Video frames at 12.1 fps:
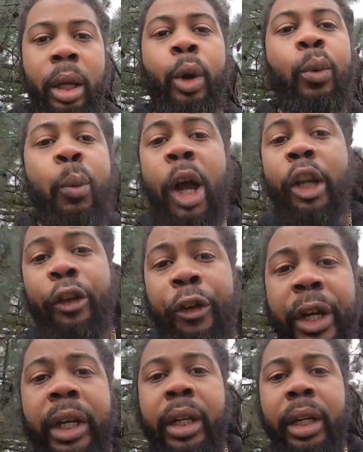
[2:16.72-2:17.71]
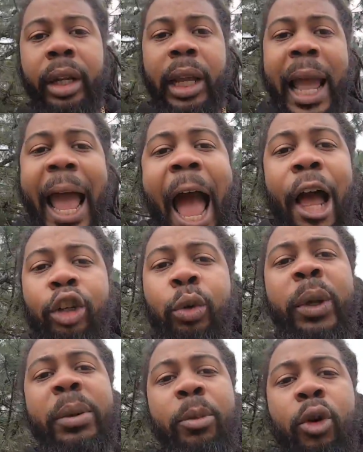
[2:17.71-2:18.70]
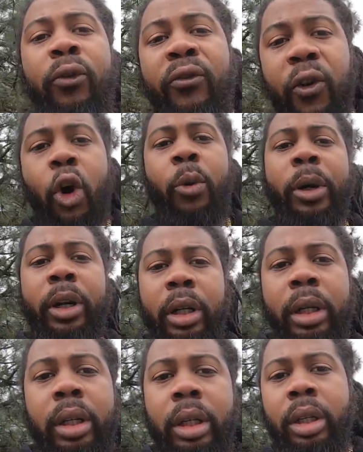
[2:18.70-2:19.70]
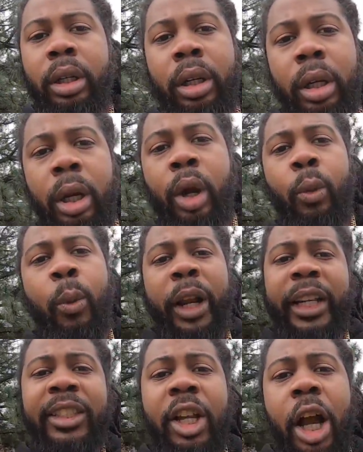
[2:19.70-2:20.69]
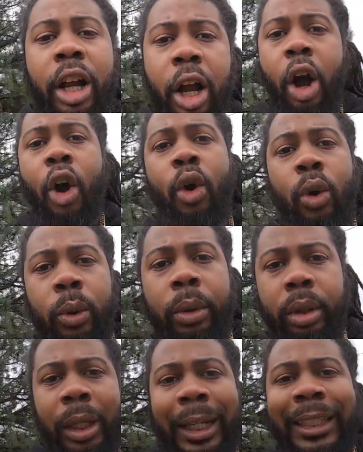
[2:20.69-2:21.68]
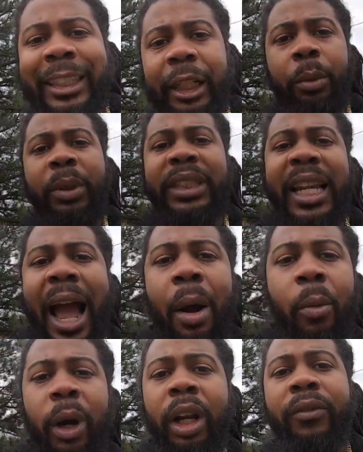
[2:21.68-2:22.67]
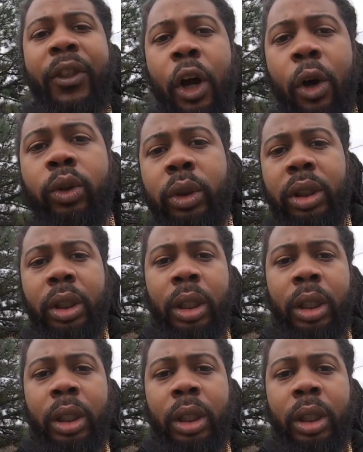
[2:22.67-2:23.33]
wondering, how do we move forward? What is our goal? She was not one of those